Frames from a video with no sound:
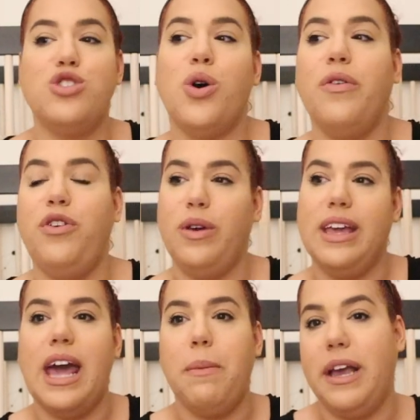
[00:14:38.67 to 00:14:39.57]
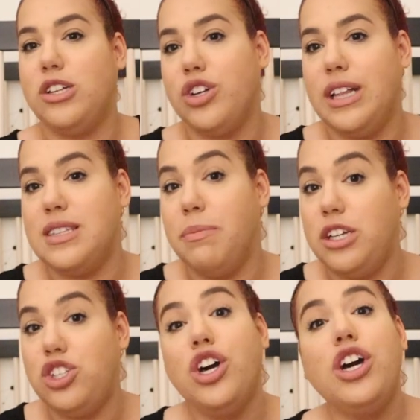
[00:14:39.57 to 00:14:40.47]
So if you can get a picture that
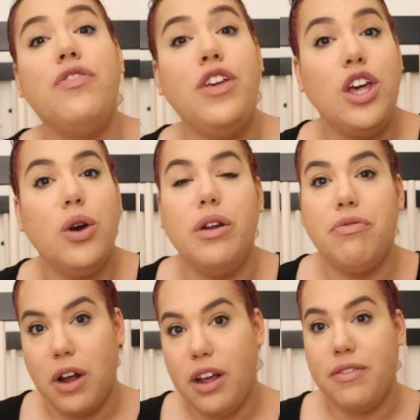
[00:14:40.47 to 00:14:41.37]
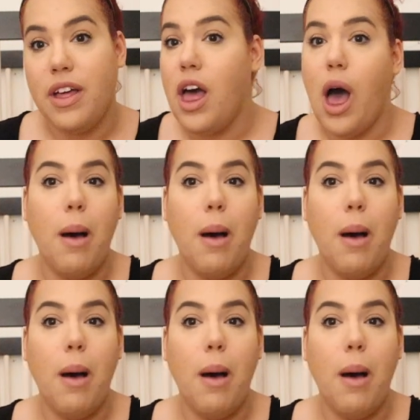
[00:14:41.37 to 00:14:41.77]
somebody took of you in front of